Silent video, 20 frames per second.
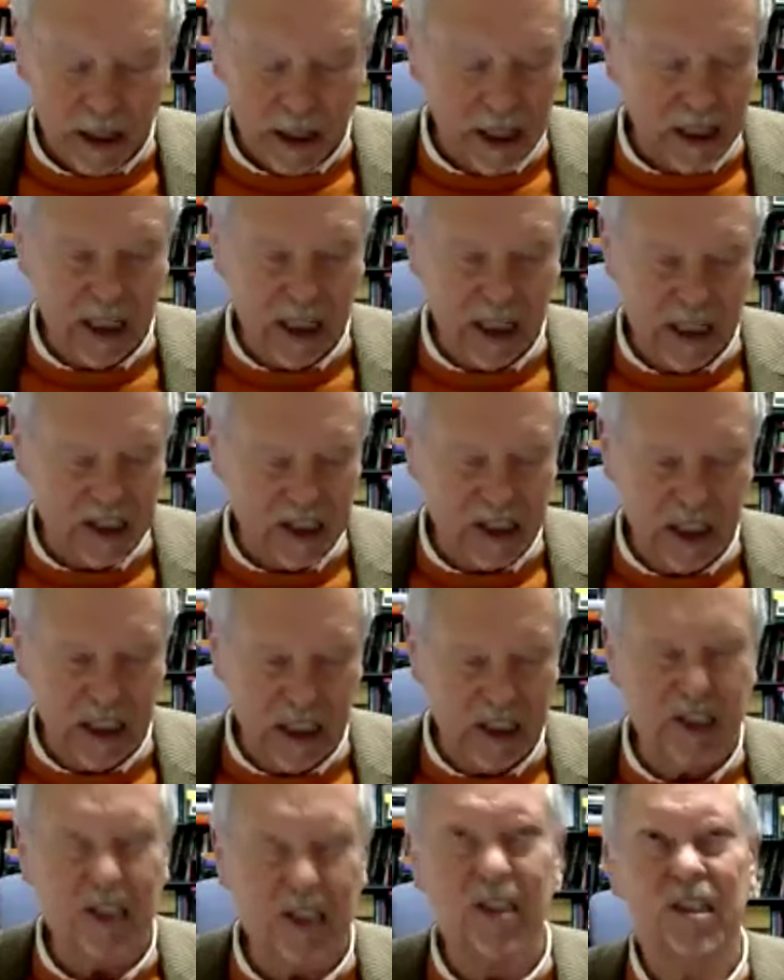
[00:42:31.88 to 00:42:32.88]

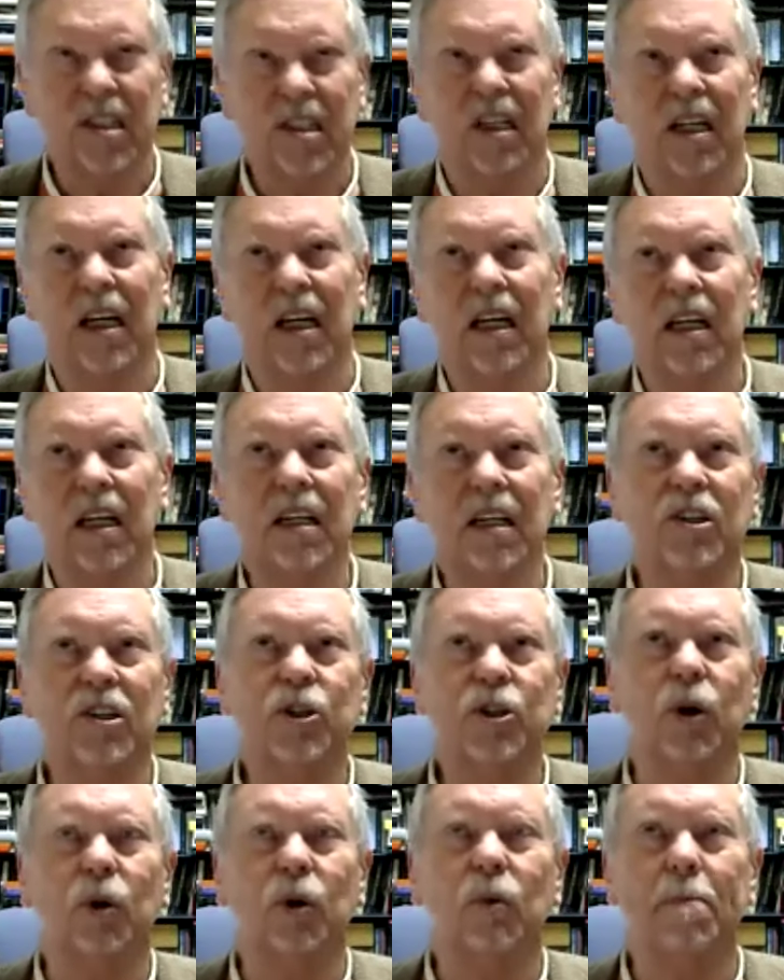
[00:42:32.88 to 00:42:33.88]
It's
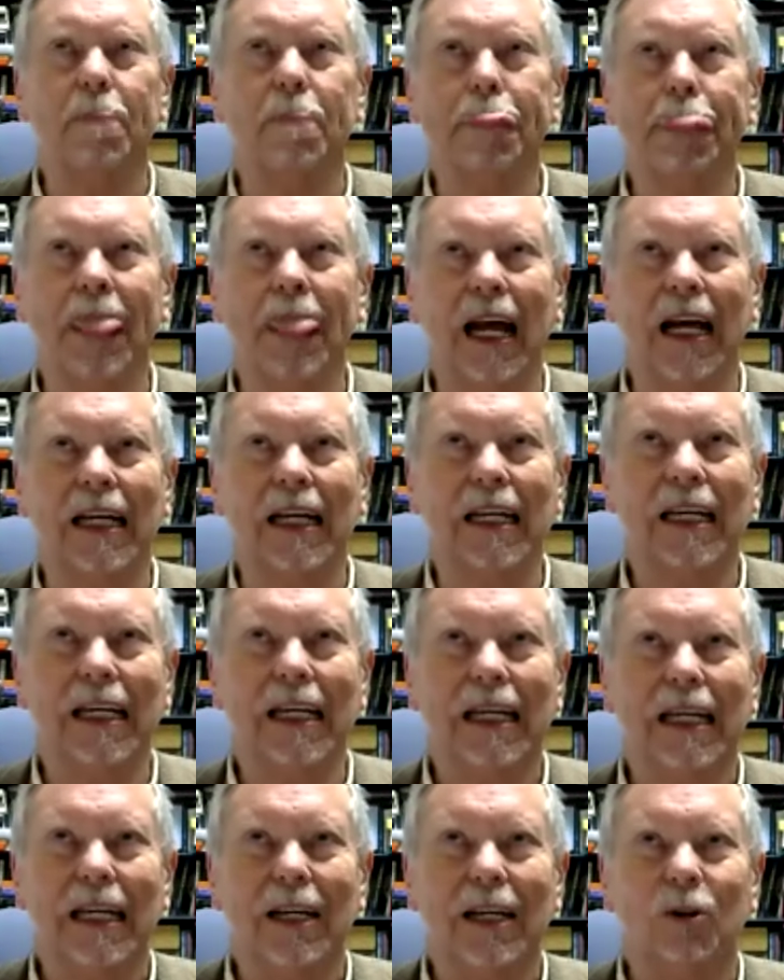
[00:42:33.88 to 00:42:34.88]
so
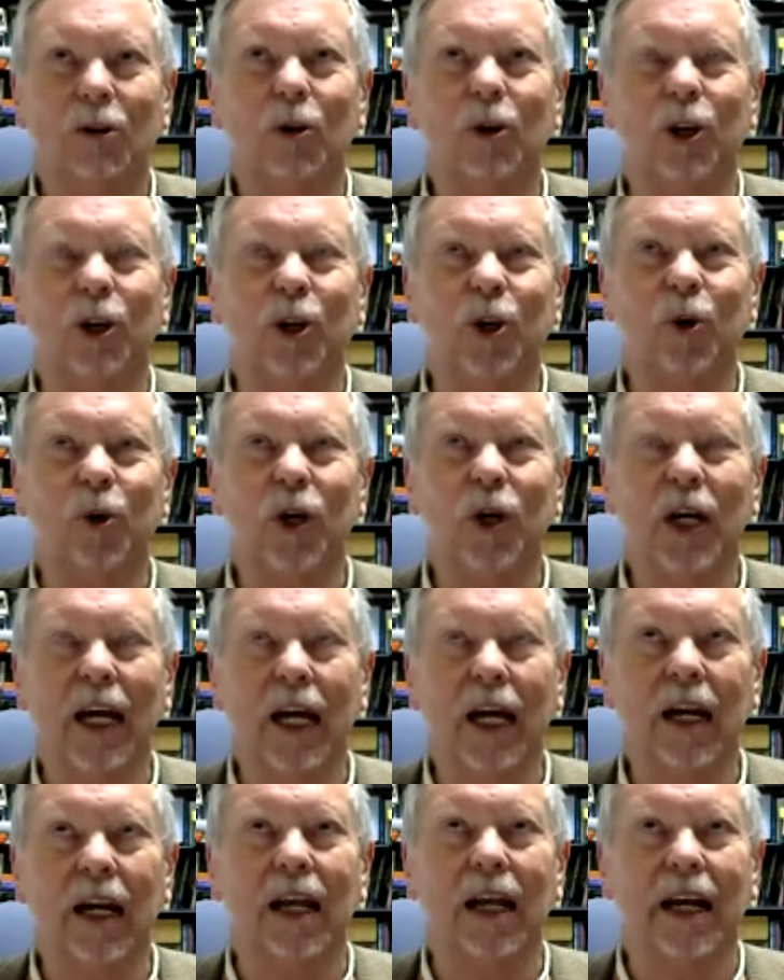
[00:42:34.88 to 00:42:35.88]
look, you
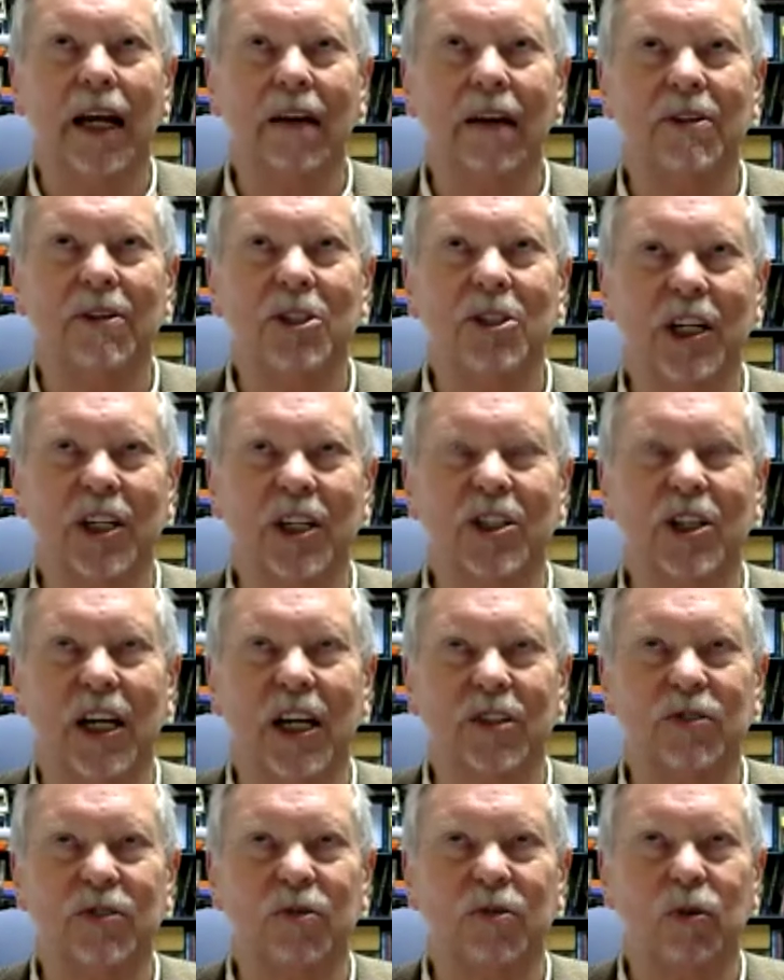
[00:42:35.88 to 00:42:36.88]
cannot have a
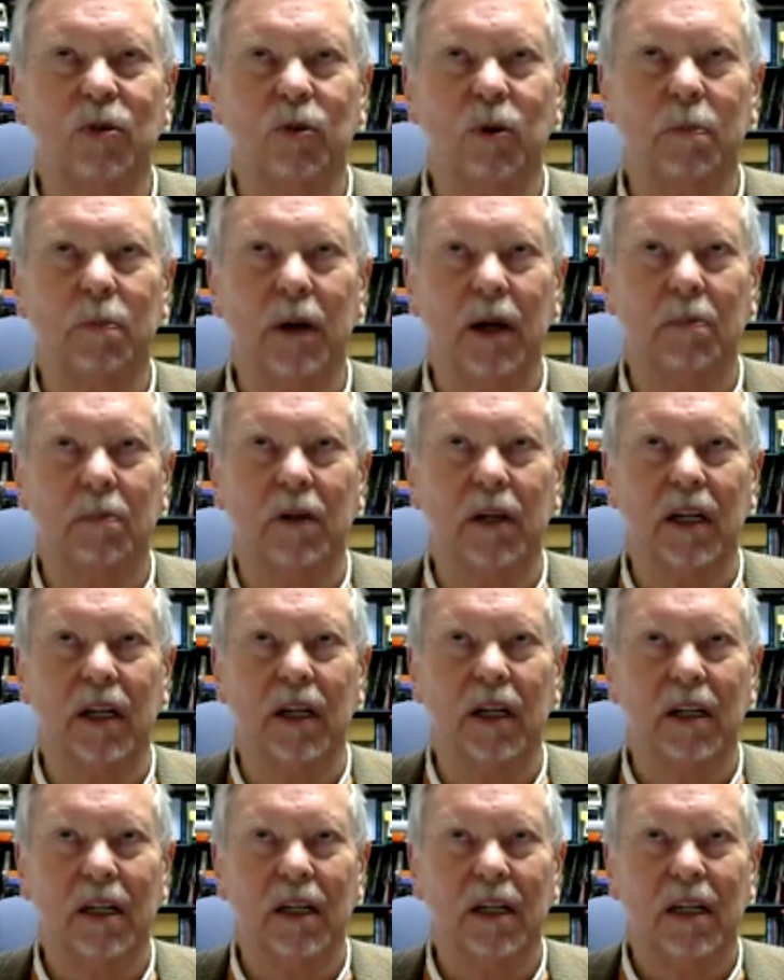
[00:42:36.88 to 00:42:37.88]
successful
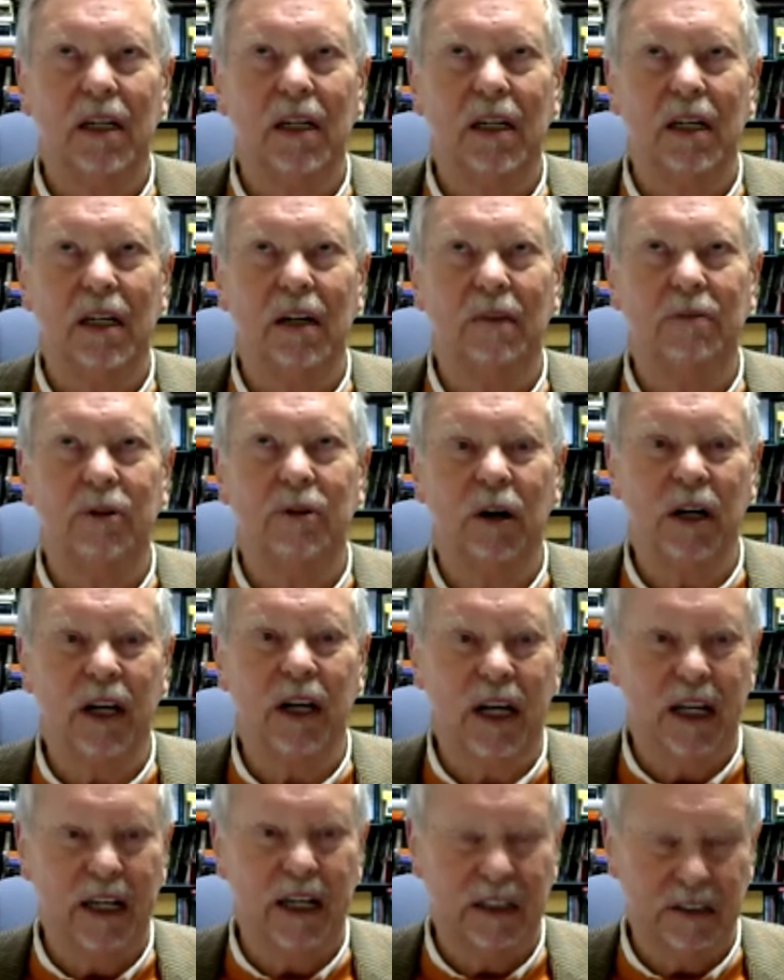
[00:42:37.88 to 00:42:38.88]
republic of drug
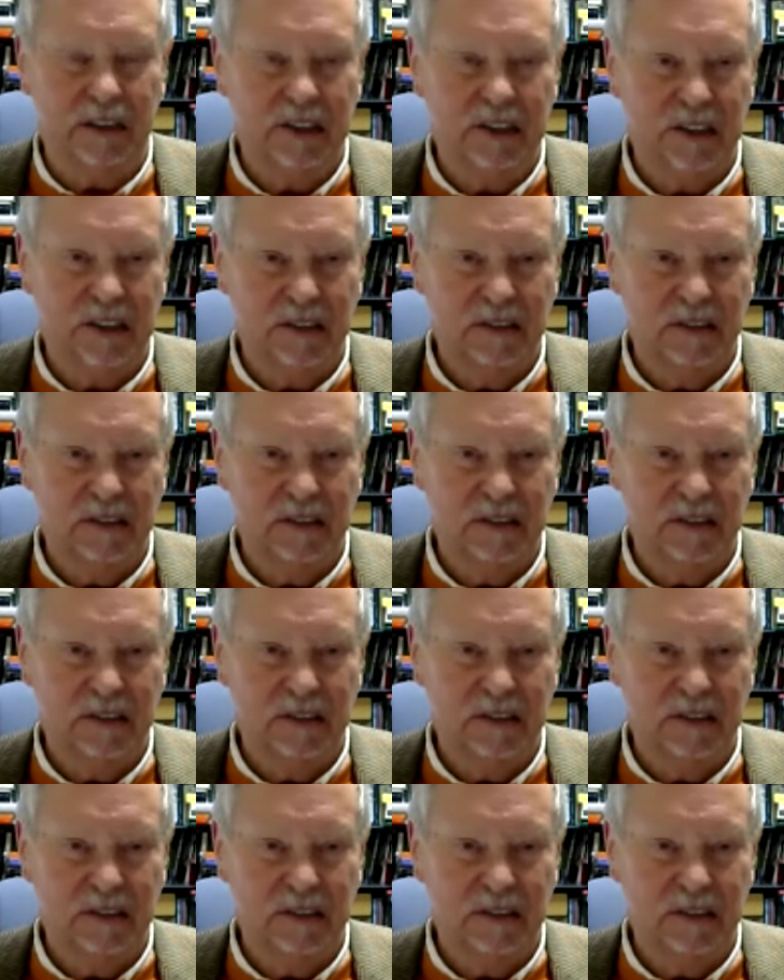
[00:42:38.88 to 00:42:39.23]
addicts,